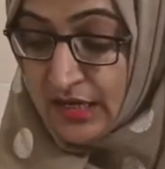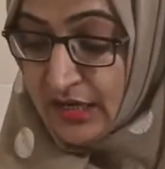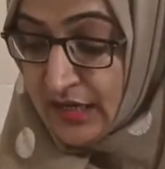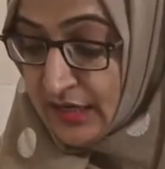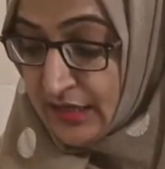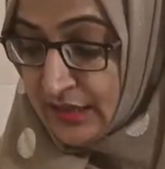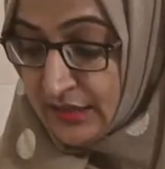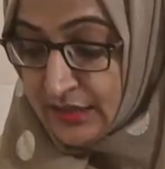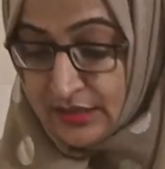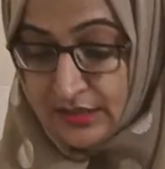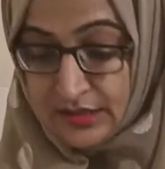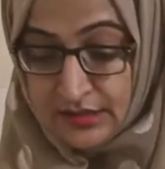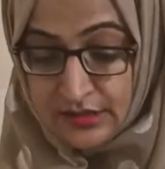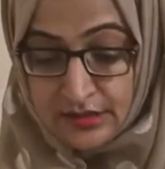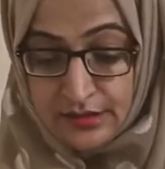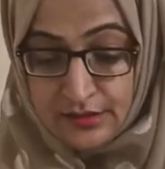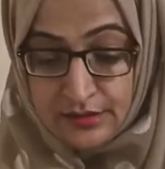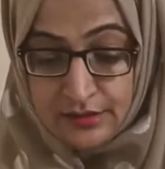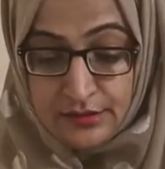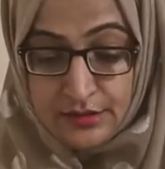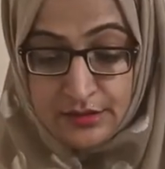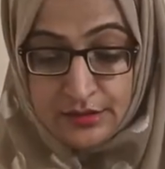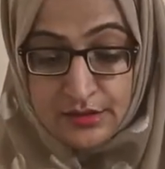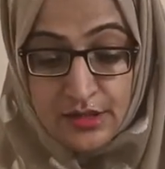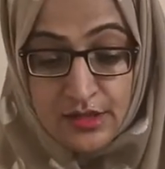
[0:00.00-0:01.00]
and
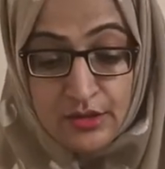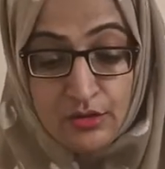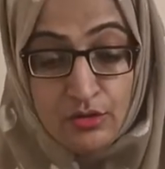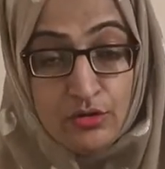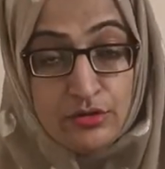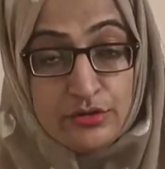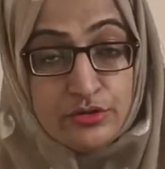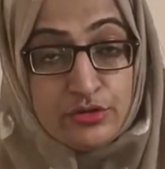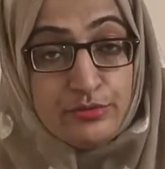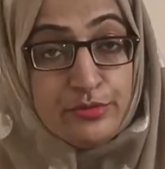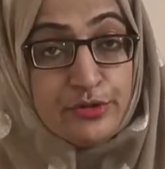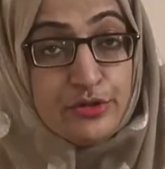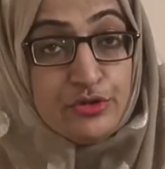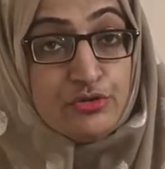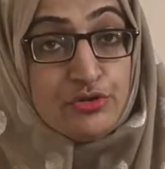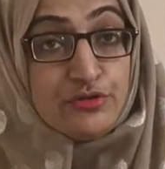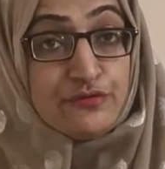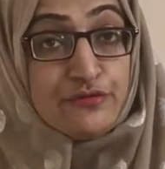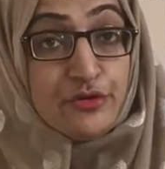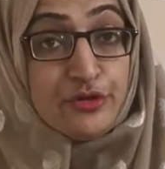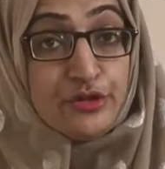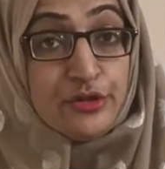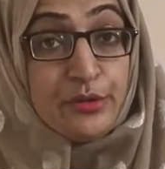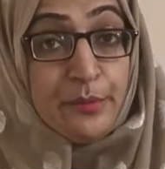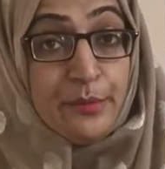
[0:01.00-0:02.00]
can also be
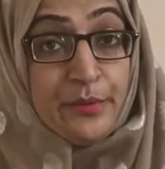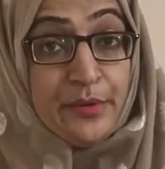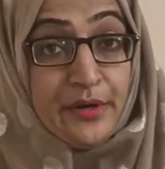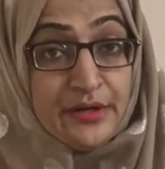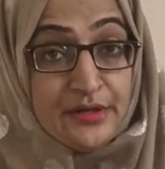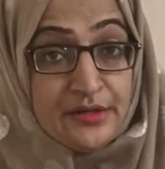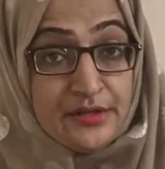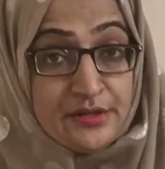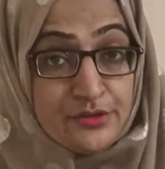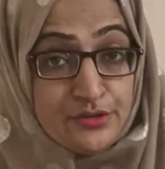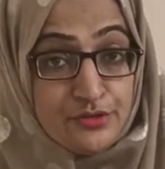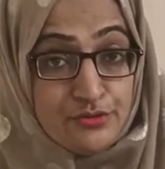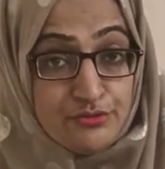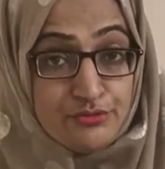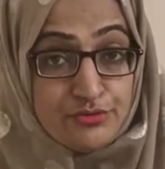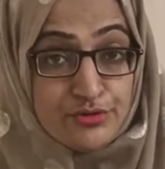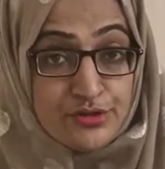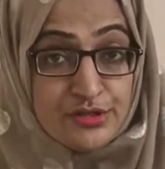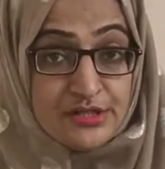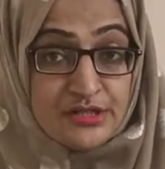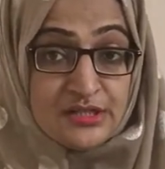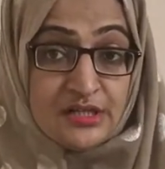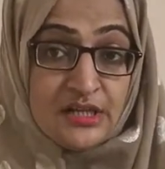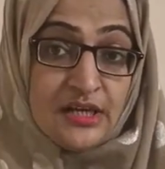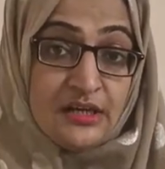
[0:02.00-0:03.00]
used for the pregnant
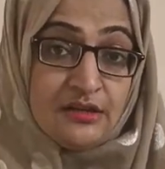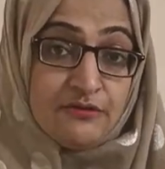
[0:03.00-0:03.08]
uterus,